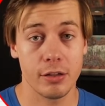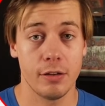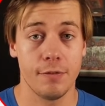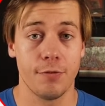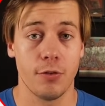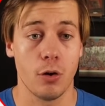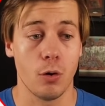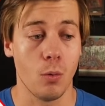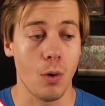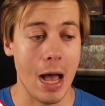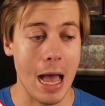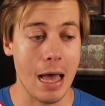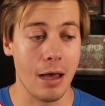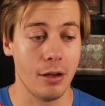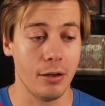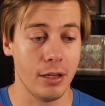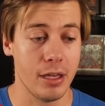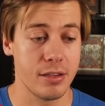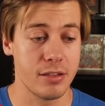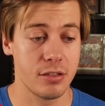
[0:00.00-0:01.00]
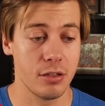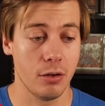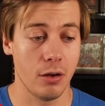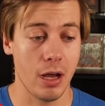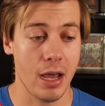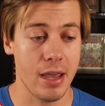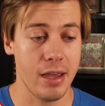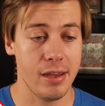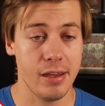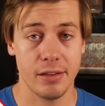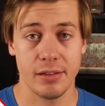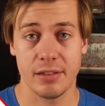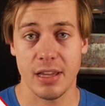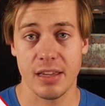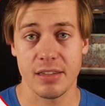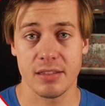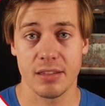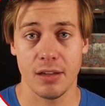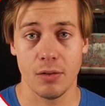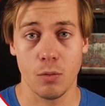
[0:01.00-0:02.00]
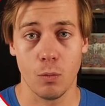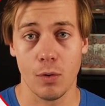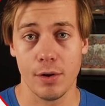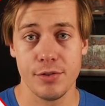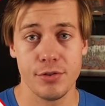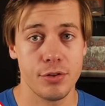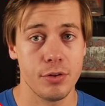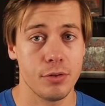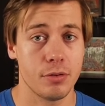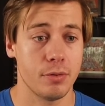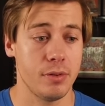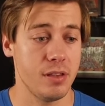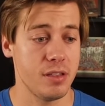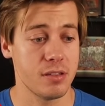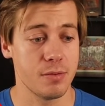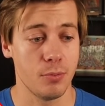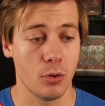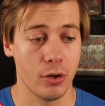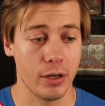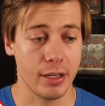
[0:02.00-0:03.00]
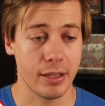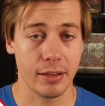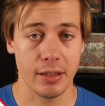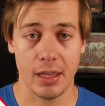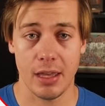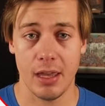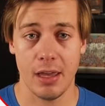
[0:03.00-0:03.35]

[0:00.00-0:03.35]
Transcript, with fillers: good for a while until I tested one, two, three this morning.